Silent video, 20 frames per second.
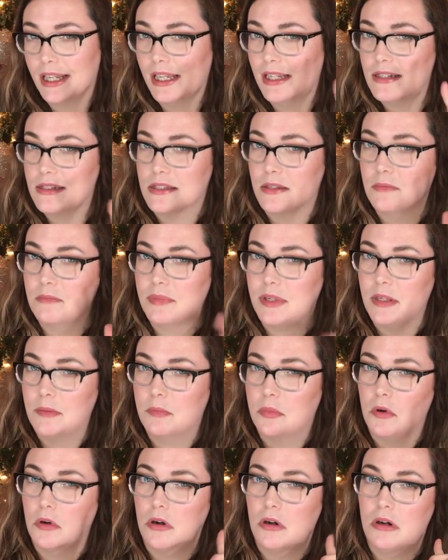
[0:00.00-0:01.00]
get some
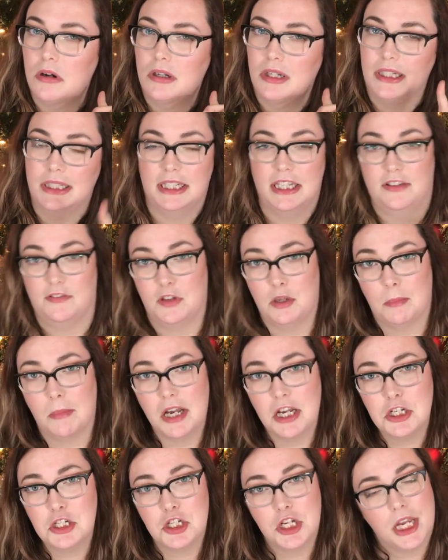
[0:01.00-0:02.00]
people leaving
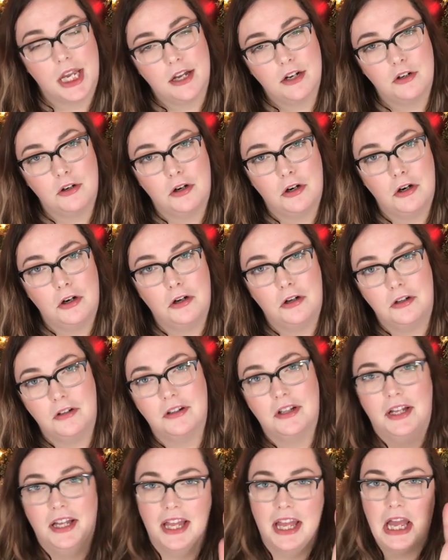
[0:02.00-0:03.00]
my
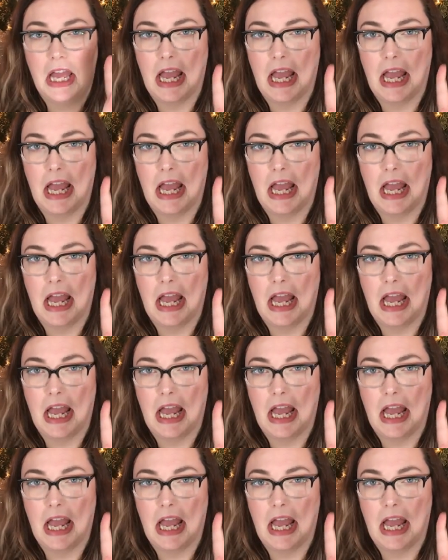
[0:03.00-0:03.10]
channel